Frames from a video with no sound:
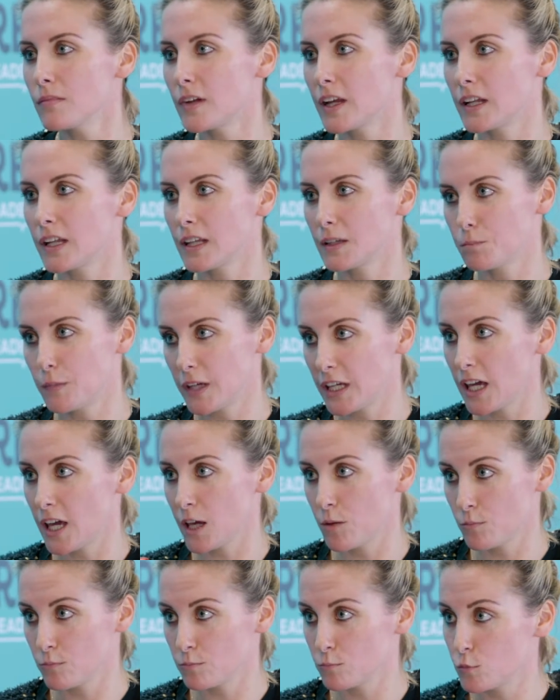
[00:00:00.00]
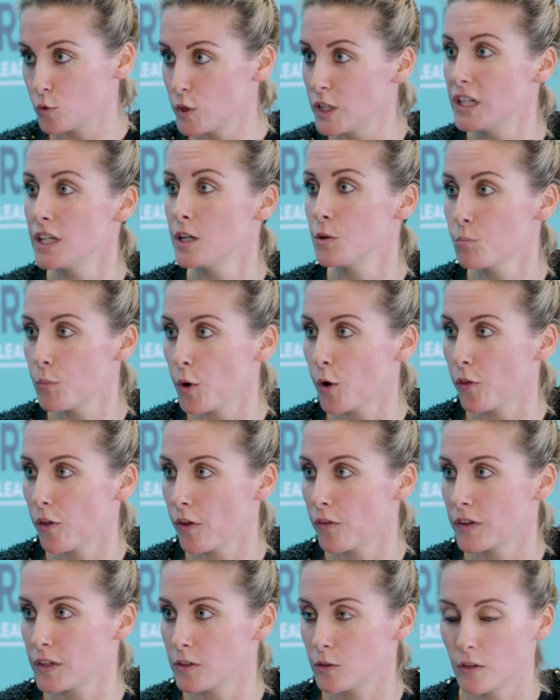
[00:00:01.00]
and it became really
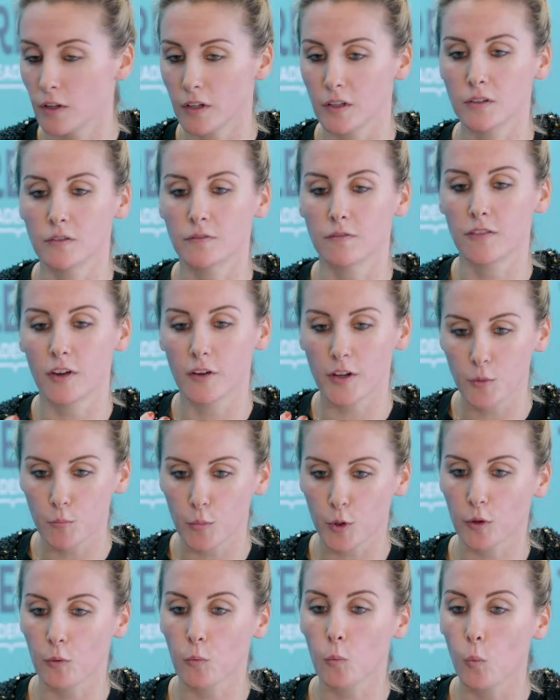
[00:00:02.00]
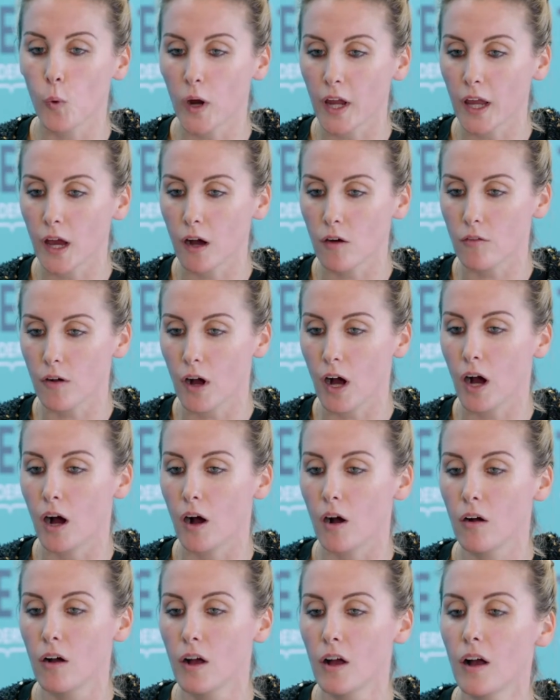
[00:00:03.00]
important in a very important way of
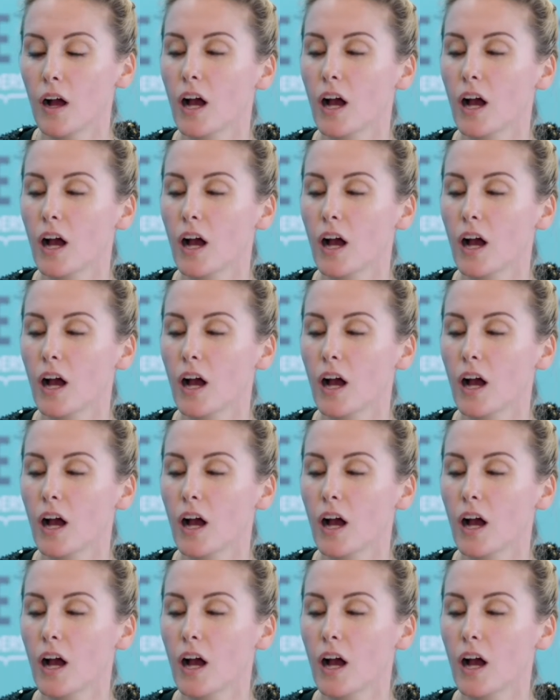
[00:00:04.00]
how